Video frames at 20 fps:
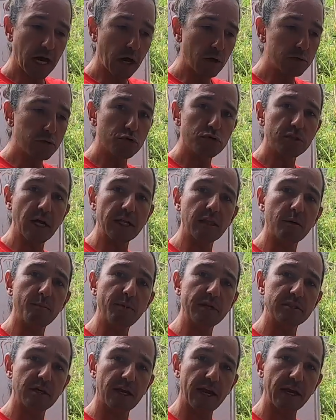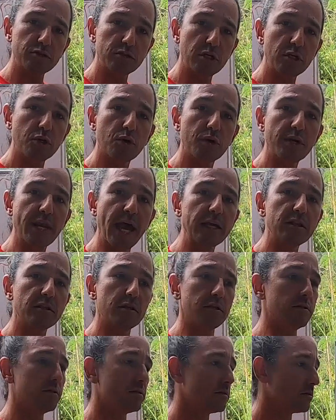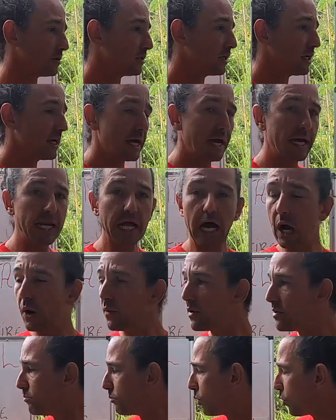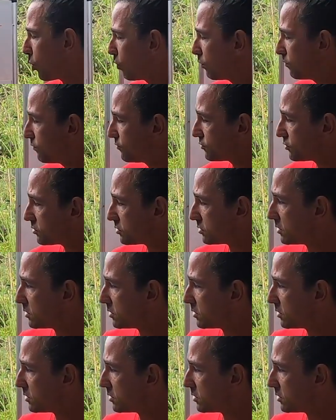those data bits are actually connected and how it moves,